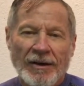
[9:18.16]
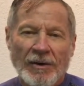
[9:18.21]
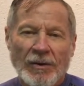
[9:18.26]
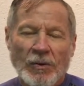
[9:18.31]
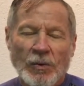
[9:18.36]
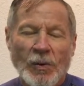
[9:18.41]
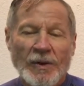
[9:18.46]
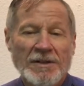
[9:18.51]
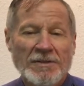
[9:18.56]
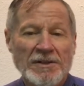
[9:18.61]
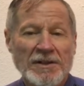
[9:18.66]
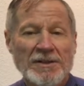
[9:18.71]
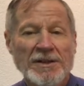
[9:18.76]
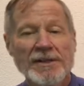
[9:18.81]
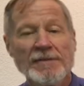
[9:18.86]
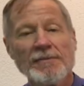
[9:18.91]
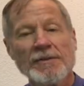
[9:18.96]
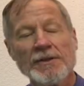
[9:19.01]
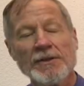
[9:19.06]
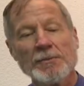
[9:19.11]
What is the
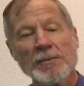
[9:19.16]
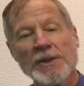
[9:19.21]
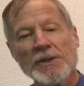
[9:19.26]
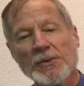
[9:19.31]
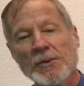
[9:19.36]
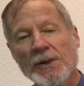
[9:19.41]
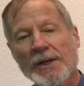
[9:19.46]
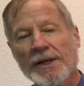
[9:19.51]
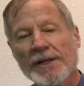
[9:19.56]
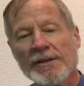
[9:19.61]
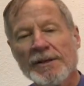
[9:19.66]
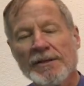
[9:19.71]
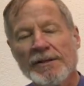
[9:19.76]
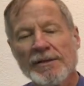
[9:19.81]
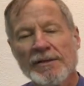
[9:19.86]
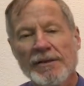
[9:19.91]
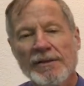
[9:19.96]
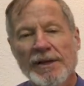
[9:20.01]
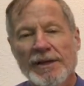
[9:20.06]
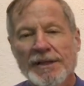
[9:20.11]
difference between
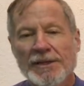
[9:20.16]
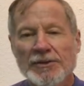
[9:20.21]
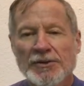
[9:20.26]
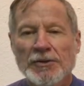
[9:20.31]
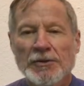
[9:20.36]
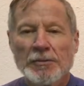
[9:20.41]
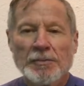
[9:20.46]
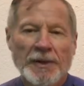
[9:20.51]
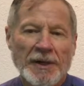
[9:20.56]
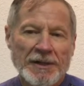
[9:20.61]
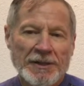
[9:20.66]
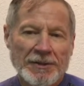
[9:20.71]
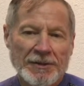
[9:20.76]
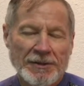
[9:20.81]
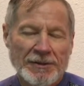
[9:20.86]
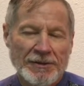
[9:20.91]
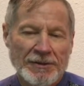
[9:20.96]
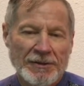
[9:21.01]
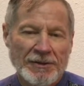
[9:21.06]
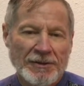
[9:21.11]
these two
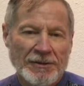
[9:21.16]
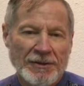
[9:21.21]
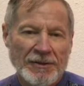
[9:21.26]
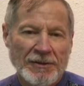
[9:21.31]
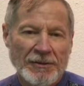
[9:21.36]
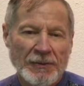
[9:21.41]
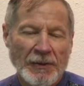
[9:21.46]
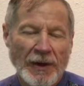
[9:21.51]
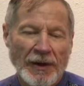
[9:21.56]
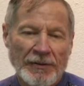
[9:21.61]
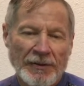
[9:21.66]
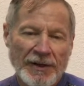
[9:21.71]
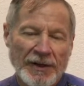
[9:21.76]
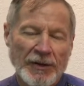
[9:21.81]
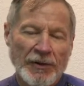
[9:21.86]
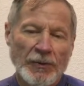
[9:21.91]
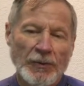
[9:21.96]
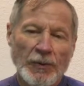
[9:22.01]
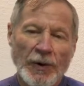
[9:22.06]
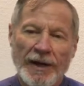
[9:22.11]
pictures? Well, I think
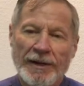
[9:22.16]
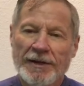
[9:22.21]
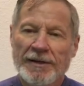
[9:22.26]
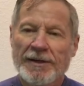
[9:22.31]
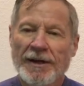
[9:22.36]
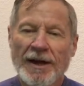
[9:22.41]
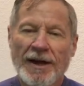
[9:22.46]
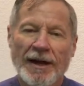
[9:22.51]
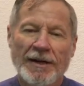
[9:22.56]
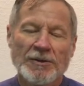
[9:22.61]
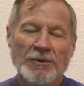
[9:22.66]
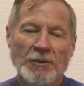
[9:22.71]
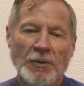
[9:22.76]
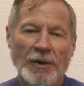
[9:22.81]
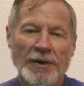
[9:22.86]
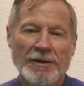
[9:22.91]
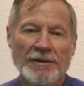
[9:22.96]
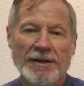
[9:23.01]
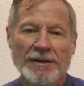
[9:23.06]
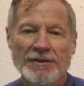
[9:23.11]
you'll recognize
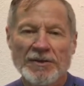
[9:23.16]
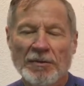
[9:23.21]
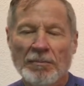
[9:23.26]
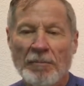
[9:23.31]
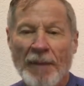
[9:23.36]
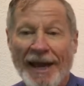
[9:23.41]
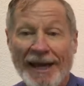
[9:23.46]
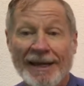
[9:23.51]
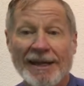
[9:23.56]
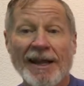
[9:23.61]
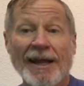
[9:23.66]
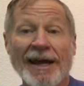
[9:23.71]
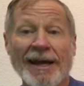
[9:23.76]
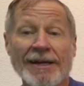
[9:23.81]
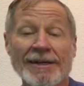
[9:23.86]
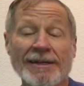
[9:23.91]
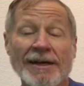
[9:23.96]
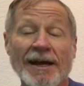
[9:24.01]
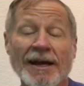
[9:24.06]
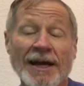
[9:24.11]
one as a
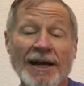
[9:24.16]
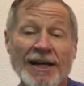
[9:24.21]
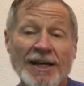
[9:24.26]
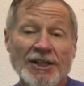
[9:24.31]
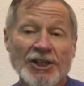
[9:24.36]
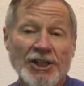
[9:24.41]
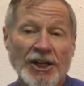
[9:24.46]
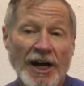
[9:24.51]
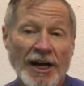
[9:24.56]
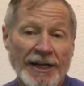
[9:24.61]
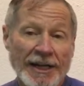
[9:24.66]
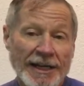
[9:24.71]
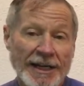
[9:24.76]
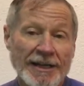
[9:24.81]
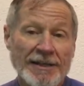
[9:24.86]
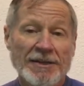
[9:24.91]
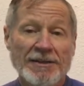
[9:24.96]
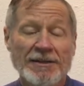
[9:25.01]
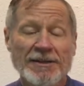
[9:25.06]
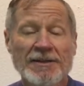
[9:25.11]
mainland
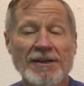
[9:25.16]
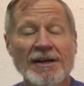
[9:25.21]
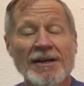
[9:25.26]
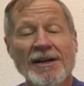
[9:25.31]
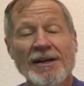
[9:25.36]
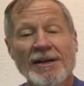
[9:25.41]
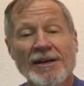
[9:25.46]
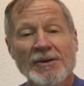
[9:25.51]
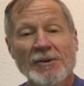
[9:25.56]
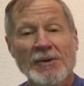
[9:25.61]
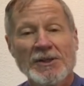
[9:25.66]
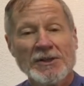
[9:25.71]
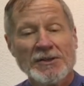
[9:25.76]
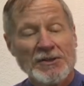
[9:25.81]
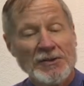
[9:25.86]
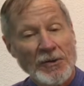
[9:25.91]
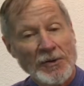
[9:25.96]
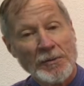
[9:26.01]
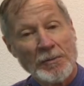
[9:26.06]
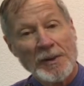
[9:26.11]
Chinese, which is
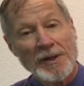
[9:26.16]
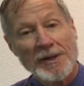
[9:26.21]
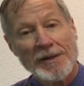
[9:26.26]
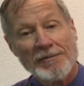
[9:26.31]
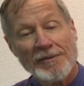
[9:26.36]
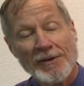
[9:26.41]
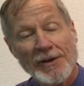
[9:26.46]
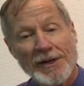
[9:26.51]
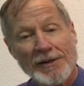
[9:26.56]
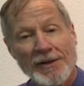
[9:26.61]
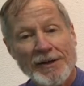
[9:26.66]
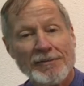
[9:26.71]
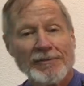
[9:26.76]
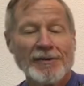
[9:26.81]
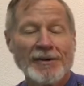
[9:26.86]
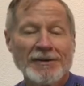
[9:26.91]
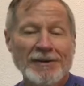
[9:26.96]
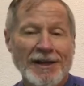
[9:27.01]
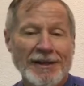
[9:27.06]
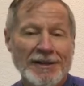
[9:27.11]
going to be very
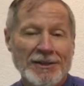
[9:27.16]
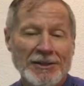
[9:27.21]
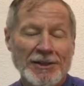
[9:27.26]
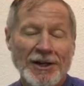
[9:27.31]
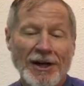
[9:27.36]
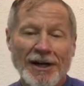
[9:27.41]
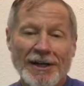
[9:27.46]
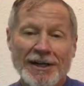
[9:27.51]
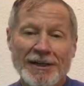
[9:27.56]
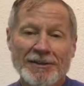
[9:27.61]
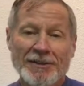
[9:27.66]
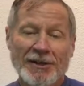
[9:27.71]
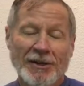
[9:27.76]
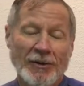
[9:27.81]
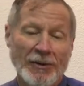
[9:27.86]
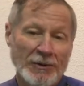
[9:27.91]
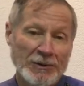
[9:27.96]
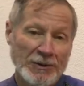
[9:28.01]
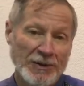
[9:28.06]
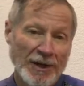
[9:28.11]
different than a Chinese that
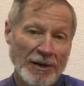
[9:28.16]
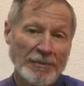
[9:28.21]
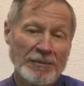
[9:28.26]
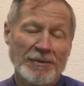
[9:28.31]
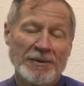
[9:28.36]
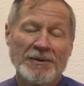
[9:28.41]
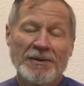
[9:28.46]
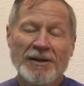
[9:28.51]
grows up